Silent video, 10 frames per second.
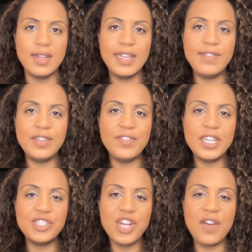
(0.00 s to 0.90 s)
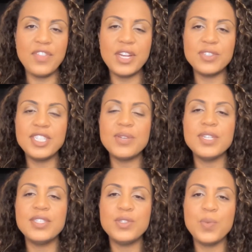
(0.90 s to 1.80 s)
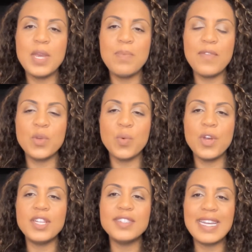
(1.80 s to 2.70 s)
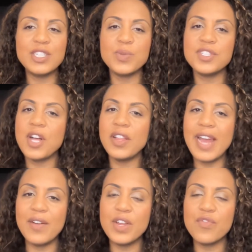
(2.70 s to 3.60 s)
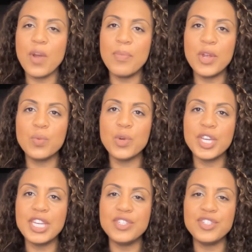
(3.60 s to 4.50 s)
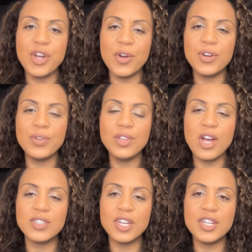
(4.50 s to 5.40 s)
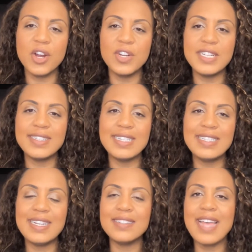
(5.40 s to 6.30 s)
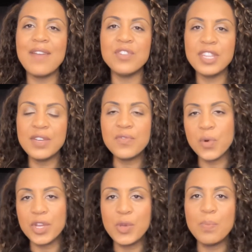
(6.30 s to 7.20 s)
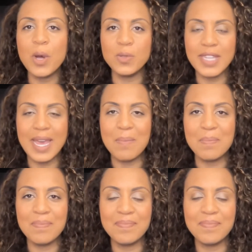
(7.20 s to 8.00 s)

Cleveland finished off their series sweep of the Royals thanks to a solid outing from their rookie starter. Locked On Guardians details everything for you postgame.